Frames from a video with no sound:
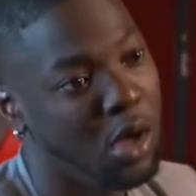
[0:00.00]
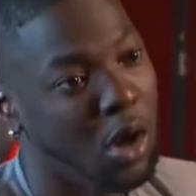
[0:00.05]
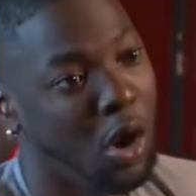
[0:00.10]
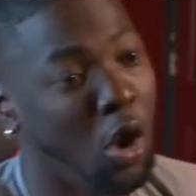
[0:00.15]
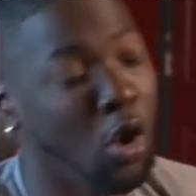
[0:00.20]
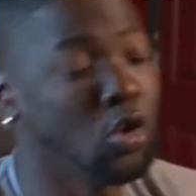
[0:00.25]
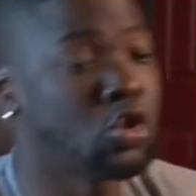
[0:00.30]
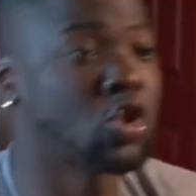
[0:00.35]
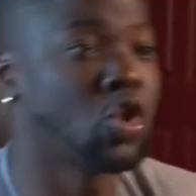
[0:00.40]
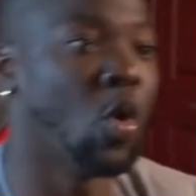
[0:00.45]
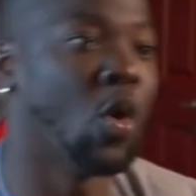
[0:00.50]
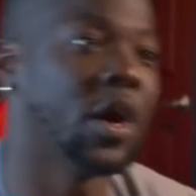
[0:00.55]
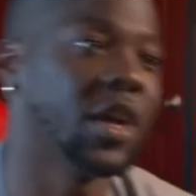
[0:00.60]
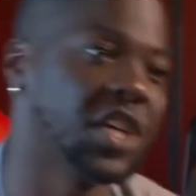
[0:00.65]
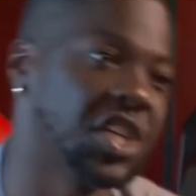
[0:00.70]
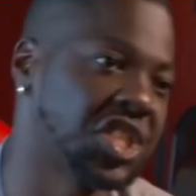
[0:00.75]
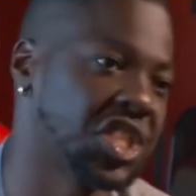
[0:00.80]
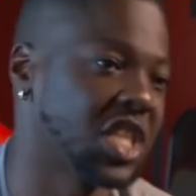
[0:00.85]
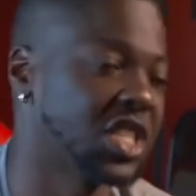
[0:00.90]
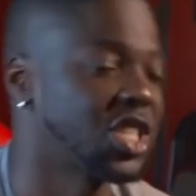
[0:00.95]
Who's doing
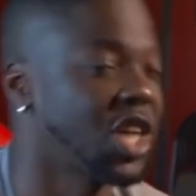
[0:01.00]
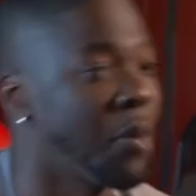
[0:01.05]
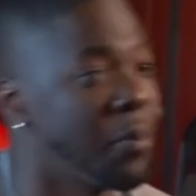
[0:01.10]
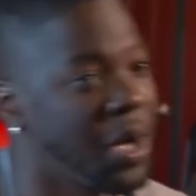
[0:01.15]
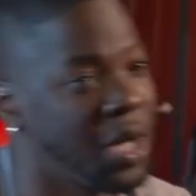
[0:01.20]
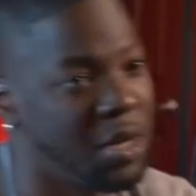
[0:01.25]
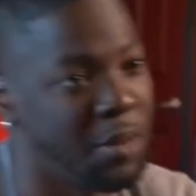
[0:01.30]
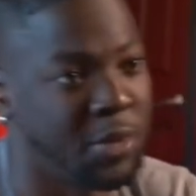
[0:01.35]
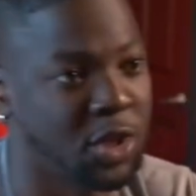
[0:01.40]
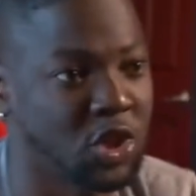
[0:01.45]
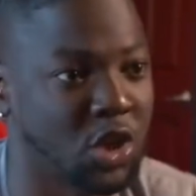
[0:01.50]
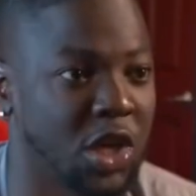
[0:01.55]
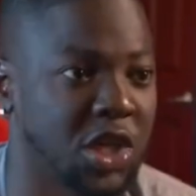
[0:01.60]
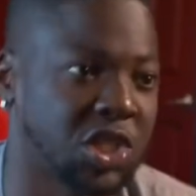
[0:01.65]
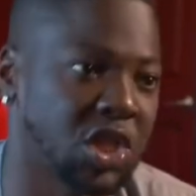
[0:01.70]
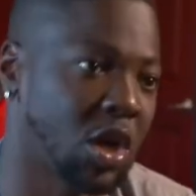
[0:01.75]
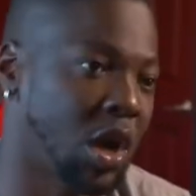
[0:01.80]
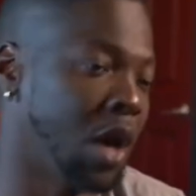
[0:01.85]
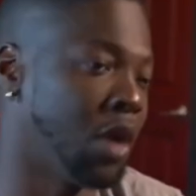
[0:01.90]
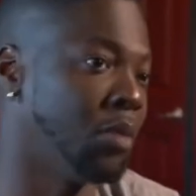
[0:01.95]
this shit? Show me a
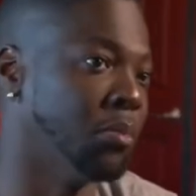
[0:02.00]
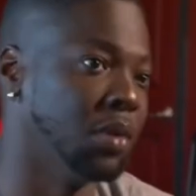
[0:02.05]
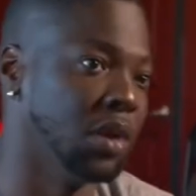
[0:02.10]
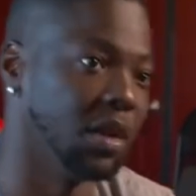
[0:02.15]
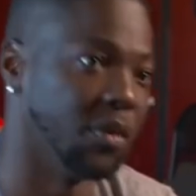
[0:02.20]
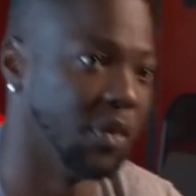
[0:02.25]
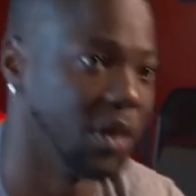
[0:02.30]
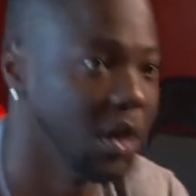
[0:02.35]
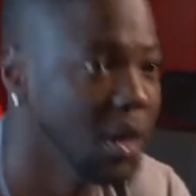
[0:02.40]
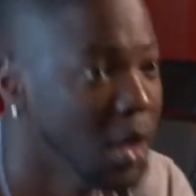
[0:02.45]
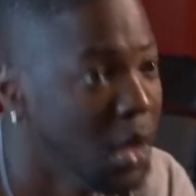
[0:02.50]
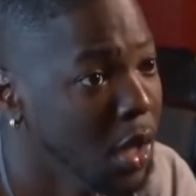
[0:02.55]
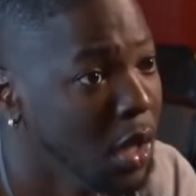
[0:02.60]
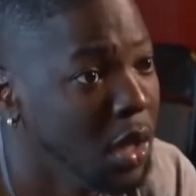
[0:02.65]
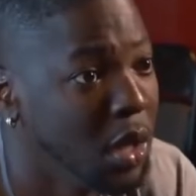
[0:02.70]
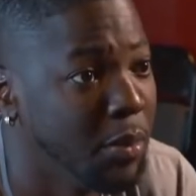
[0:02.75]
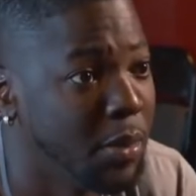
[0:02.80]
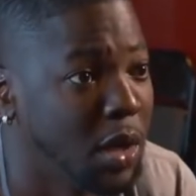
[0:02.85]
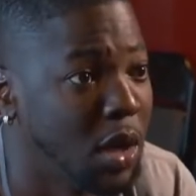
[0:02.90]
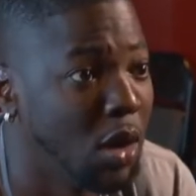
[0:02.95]
demonstration. I don't believe it.
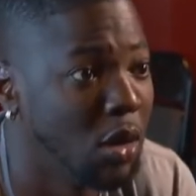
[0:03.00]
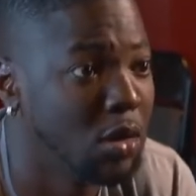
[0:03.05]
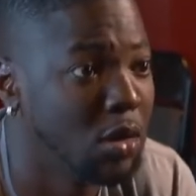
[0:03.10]
Let me go